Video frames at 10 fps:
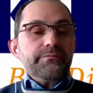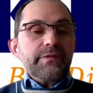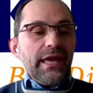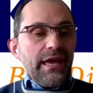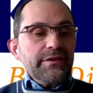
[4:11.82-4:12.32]

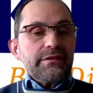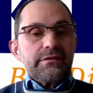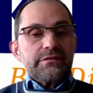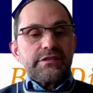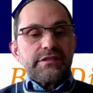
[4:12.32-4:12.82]

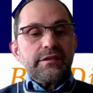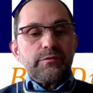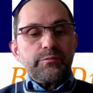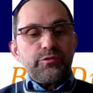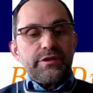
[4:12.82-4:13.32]
Having
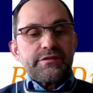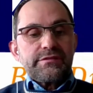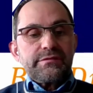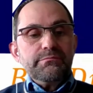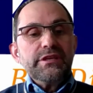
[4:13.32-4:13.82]
sustainable
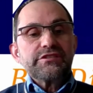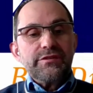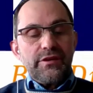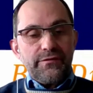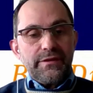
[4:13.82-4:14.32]
products means
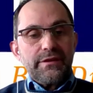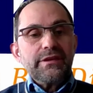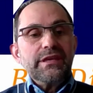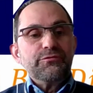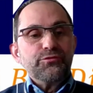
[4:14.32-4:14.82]
nothing
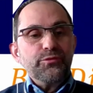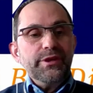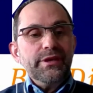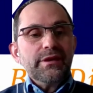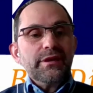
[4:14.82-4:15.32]
if
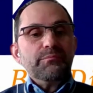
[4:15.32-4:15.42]
we